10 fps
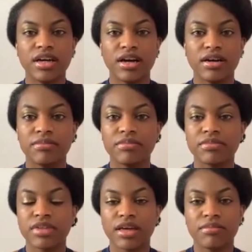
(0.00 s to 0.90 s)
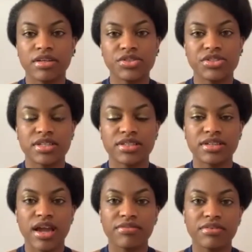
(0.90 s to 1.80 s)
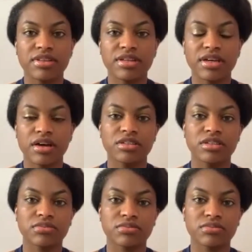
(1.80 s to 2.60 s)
am interested in everything health